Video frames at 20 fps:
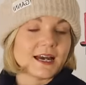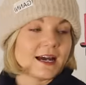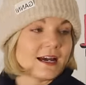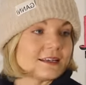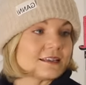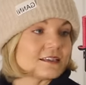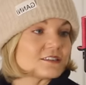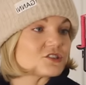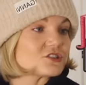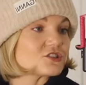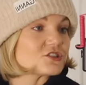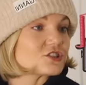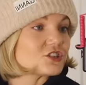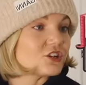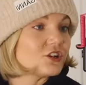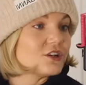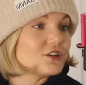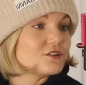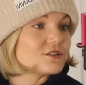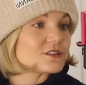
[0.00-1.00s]
and just show
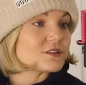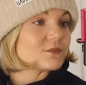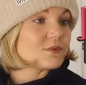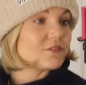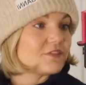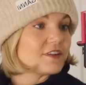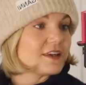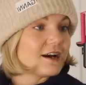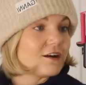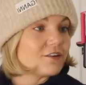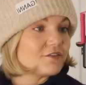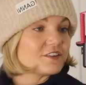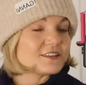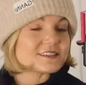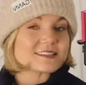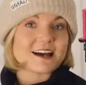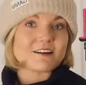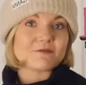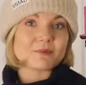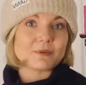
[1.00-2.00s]
you some of the
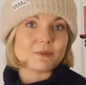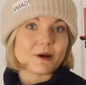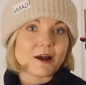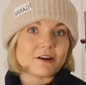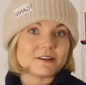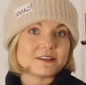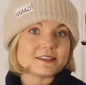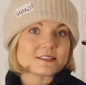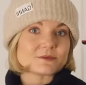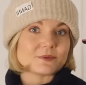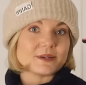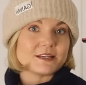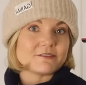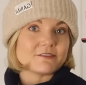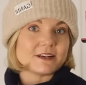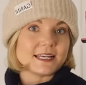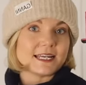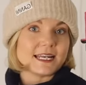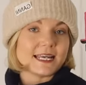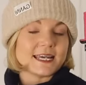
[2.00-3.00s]
outfits that I've been wearing this week,
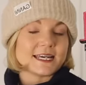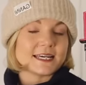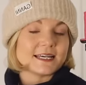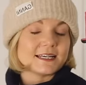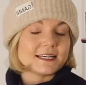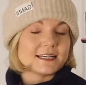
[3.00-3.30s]
really.